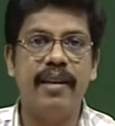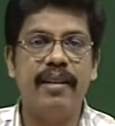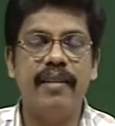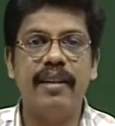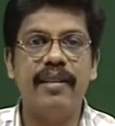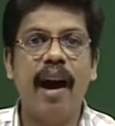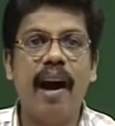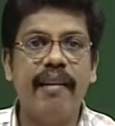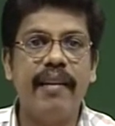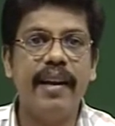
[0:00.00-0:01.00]
there is
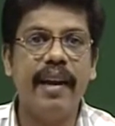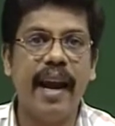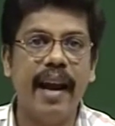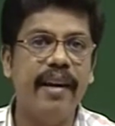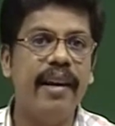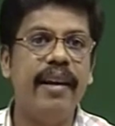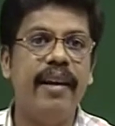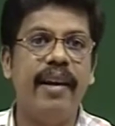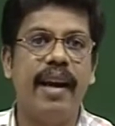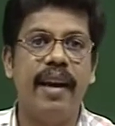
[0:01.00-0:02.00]
hardly any
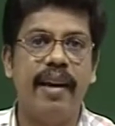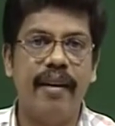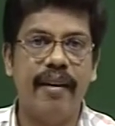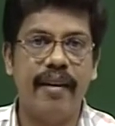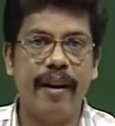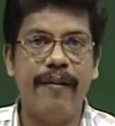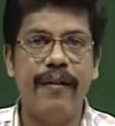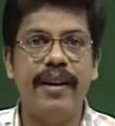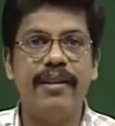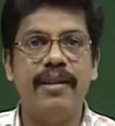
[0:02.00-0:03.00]

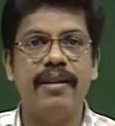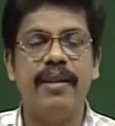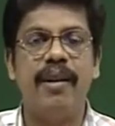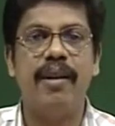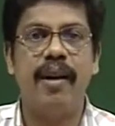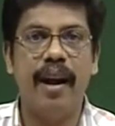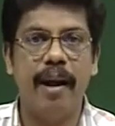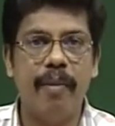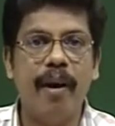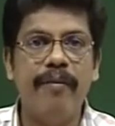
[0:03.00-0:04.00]
reference
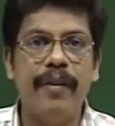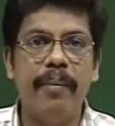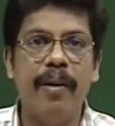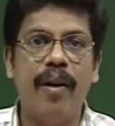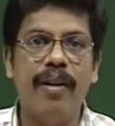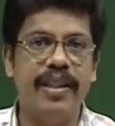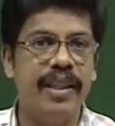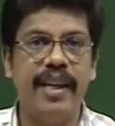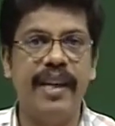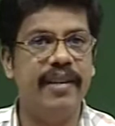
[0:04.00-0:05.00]
about
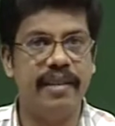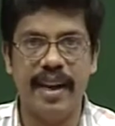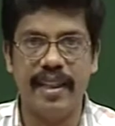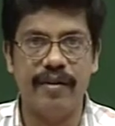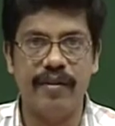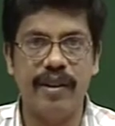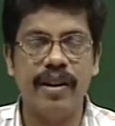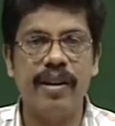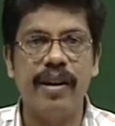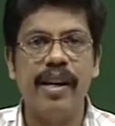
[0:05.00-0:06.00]
phenomenology in his later
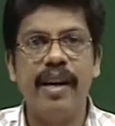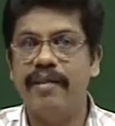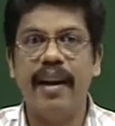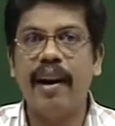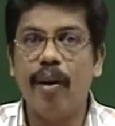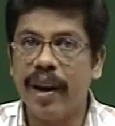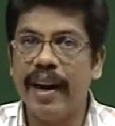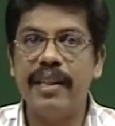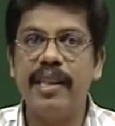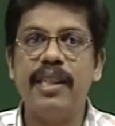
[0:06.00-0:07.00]
work. There are
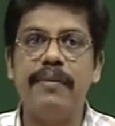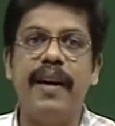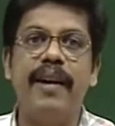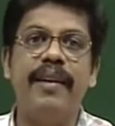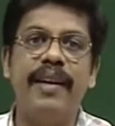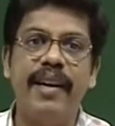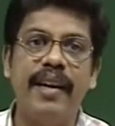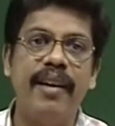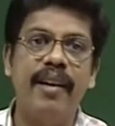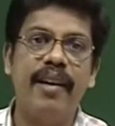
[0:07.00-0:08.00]
occasions where
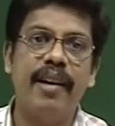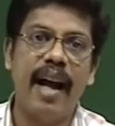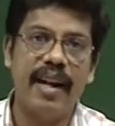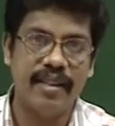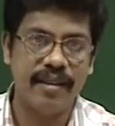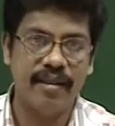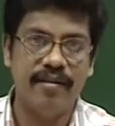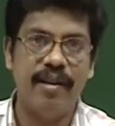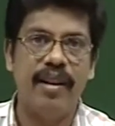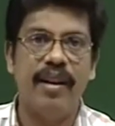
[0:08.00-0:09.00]
he has
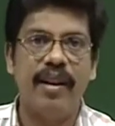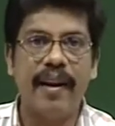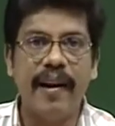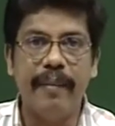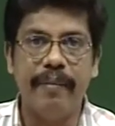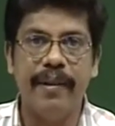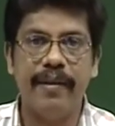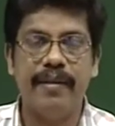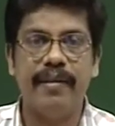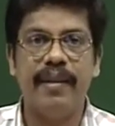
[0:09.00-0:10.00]
claimed
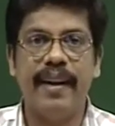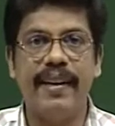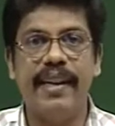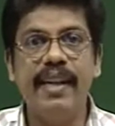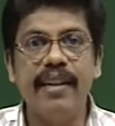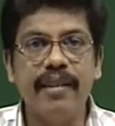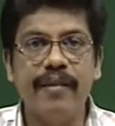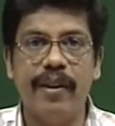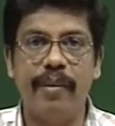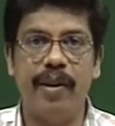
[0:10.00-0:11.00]
that he is a
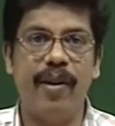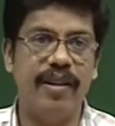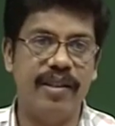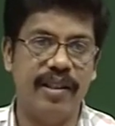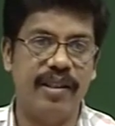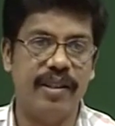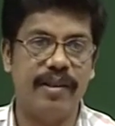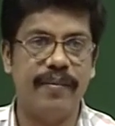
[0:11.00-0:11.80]
phenomenologist.